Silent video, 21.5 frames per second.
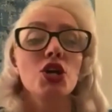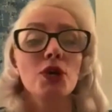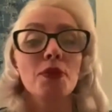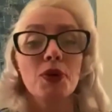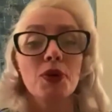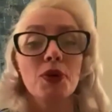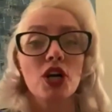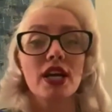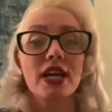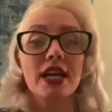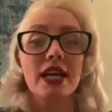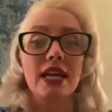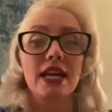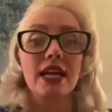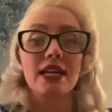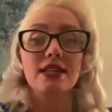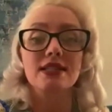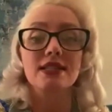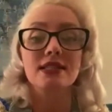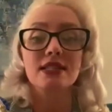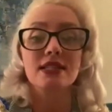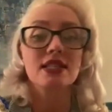book
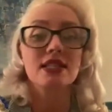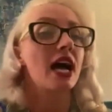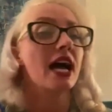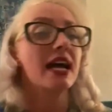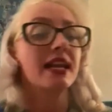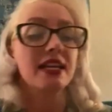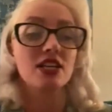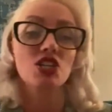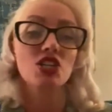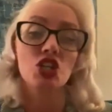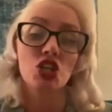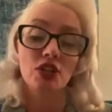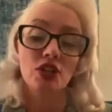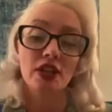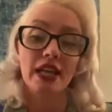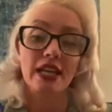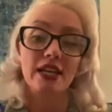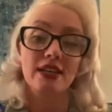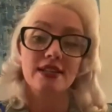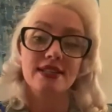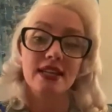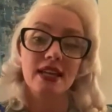is tied into your
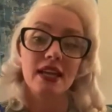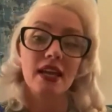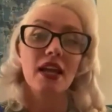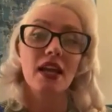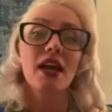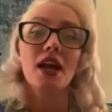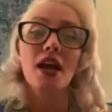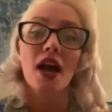legacy,